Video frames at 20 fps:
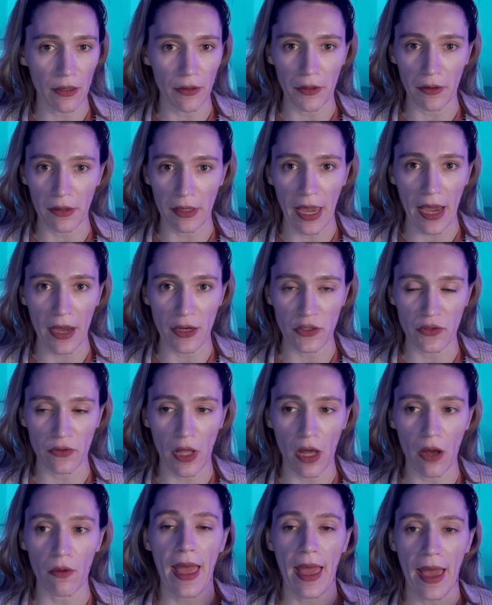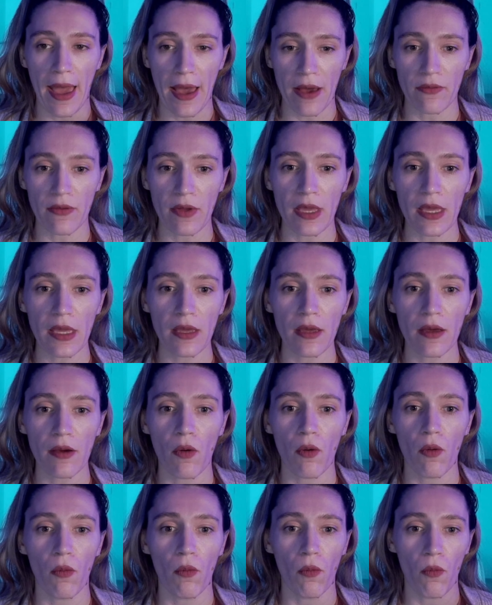your cash flow. Having
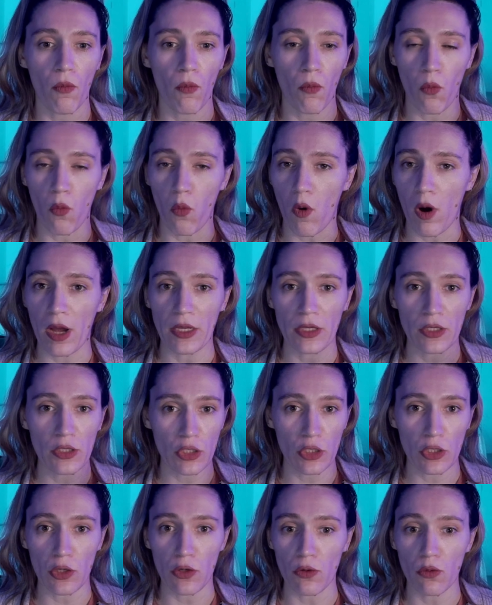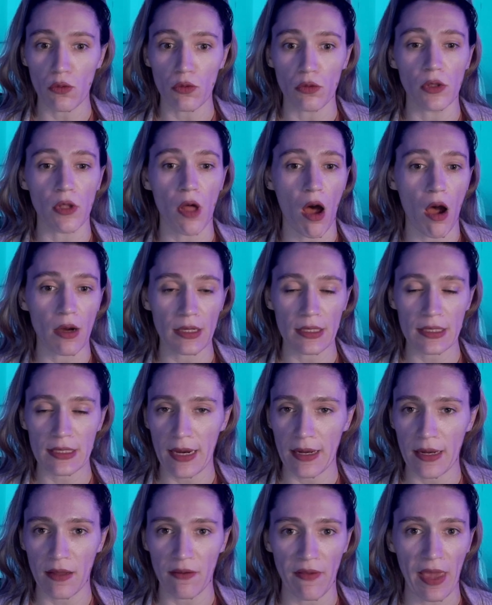one, two long
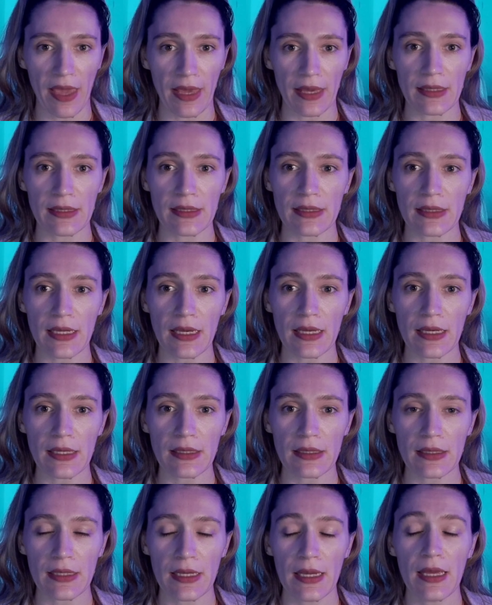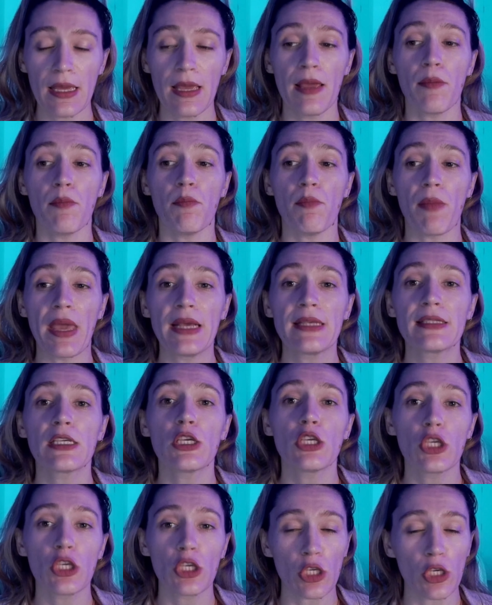standing vacancies makes a
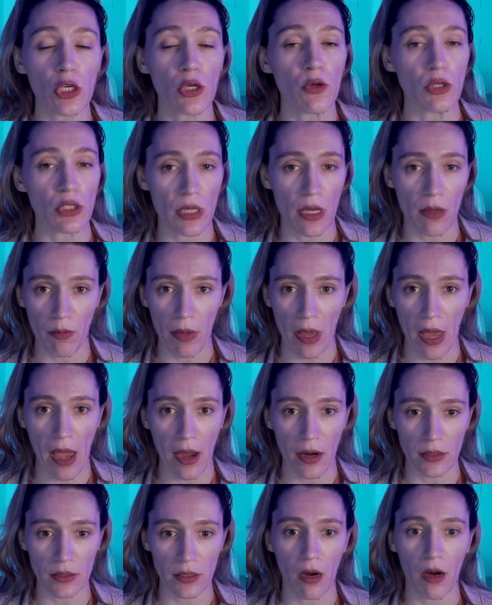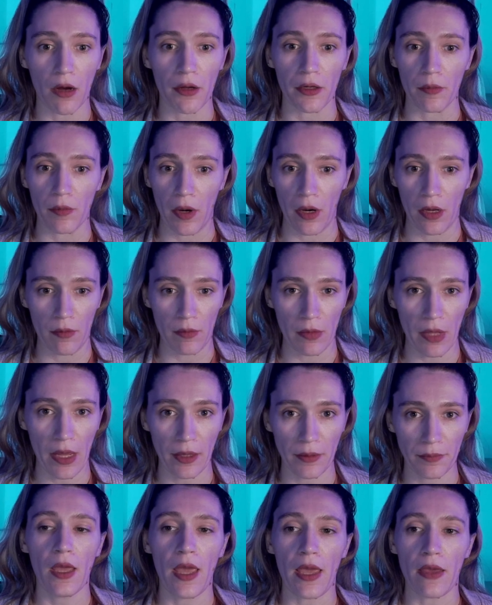huge impact on your bottom line.
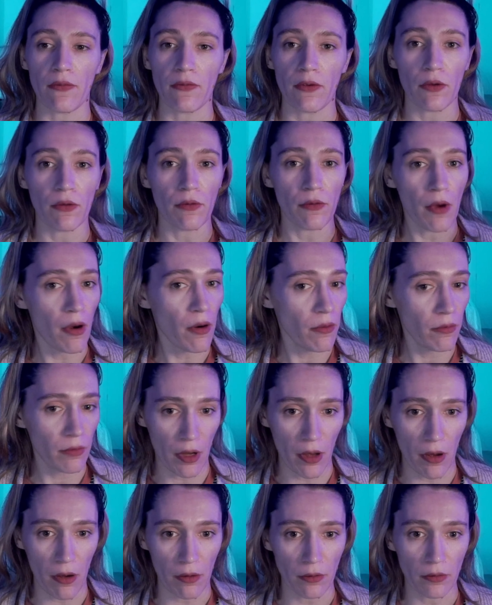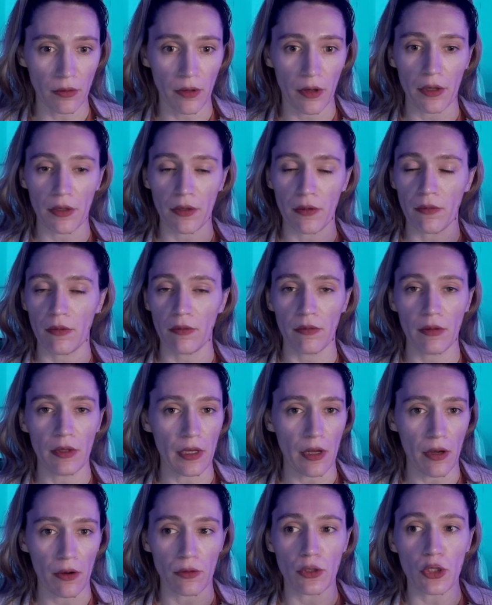If you don't know or you you
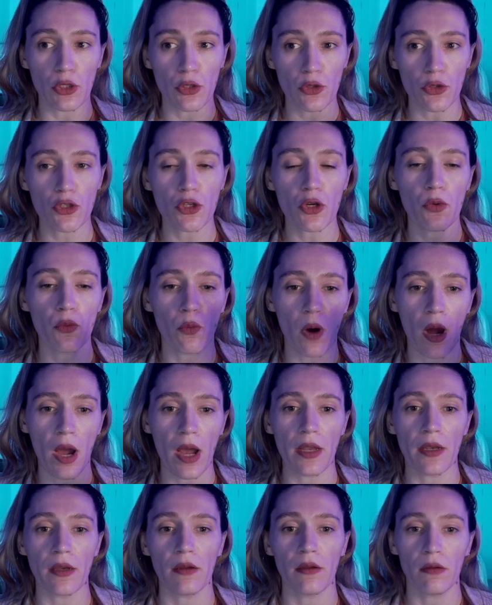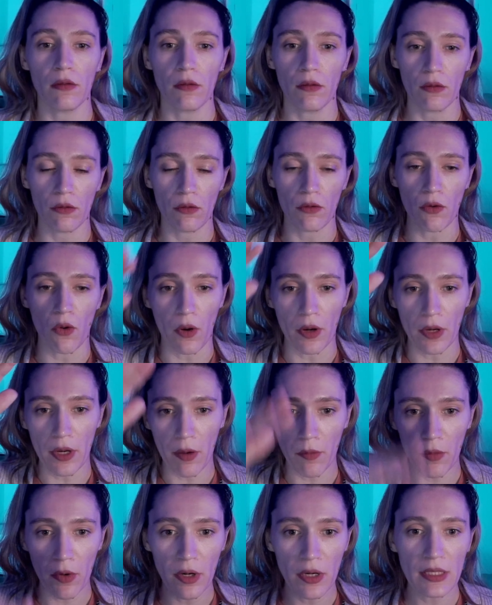know, you should run your
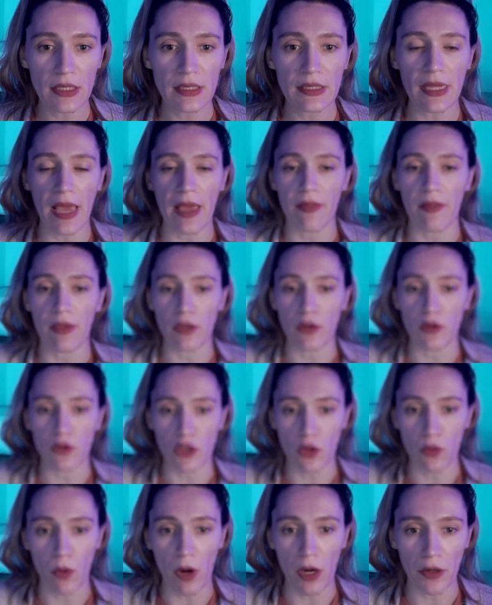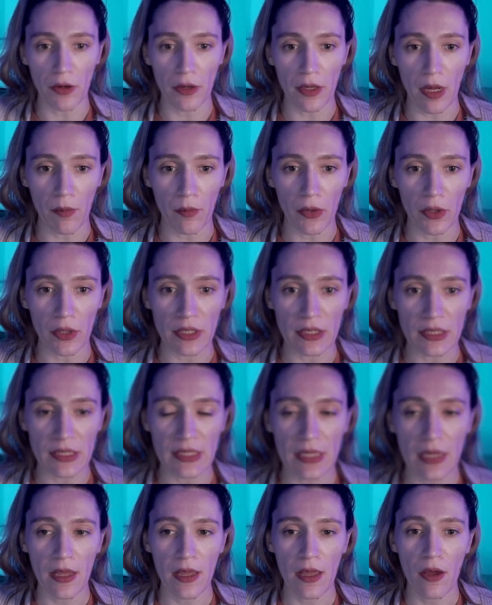numbers and then you should run your numbers
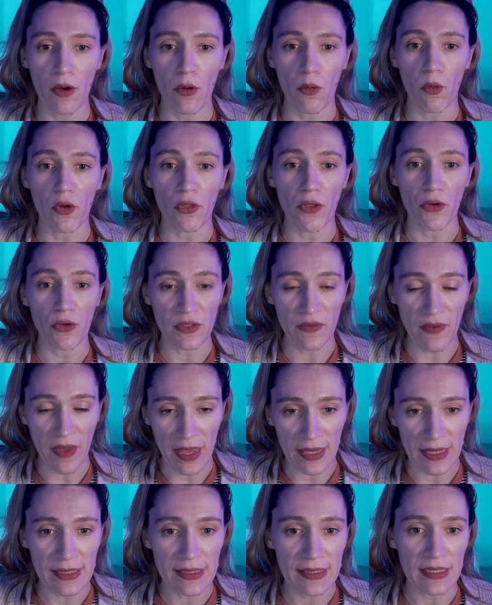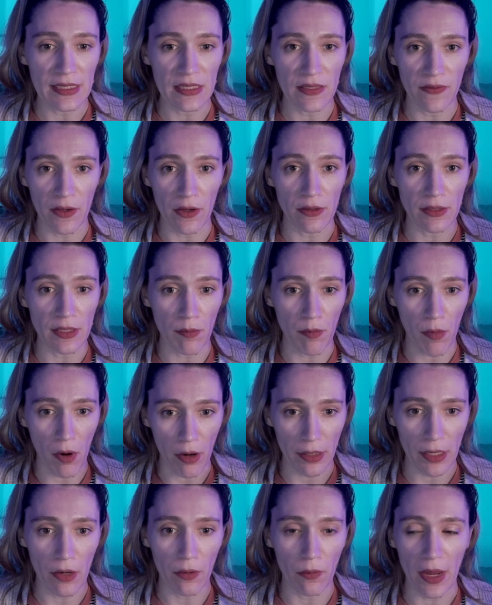with those vacancies filled at
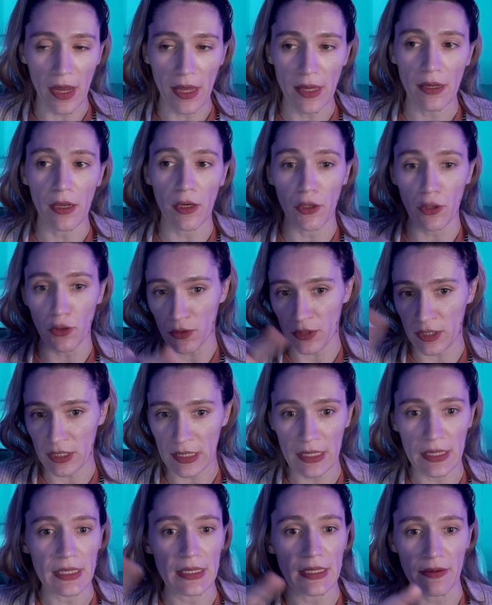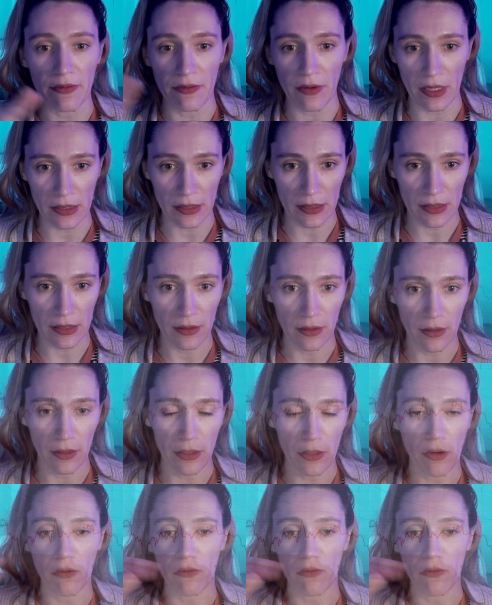market rent and you'll see the difference. You know,